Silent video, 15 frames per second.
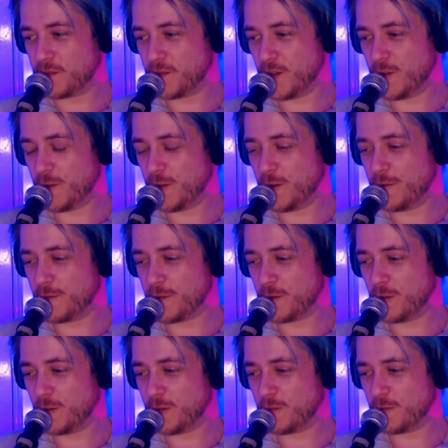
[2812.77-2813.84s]
or have
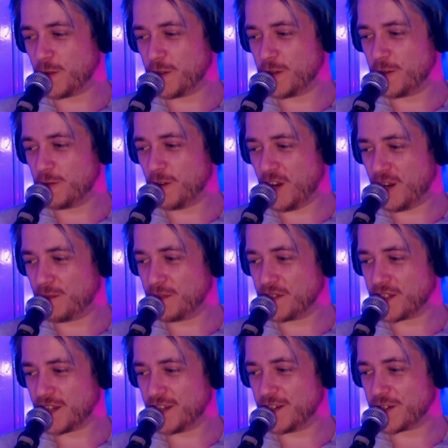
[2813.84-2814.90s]
wondered what happened to
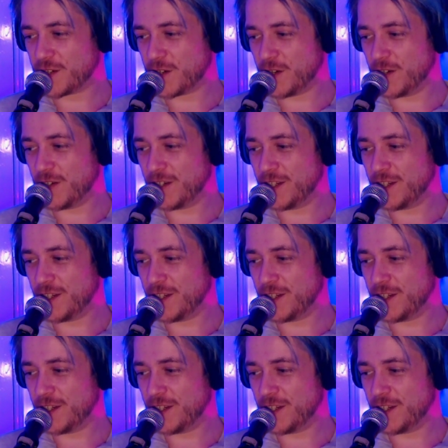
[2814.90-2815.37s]
Entro.